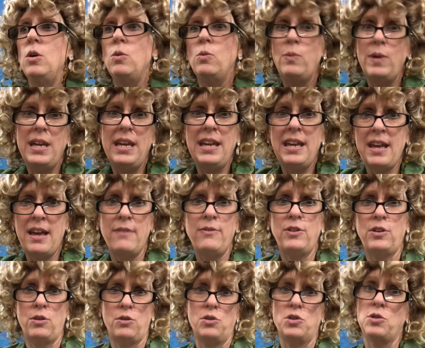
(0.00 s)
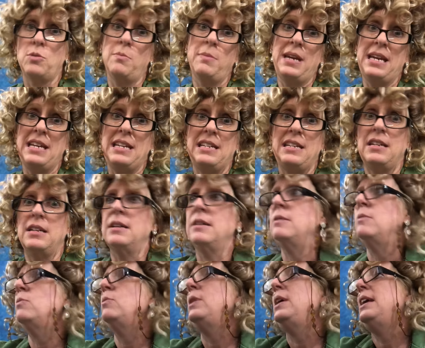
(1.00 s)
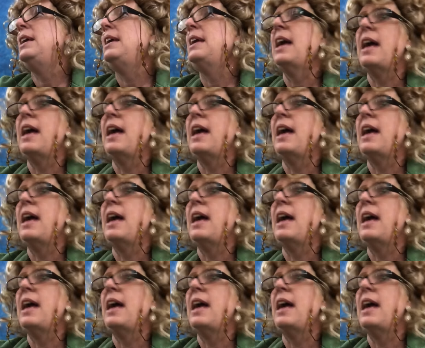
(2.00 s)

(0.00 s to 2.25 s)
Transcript: we have social media and we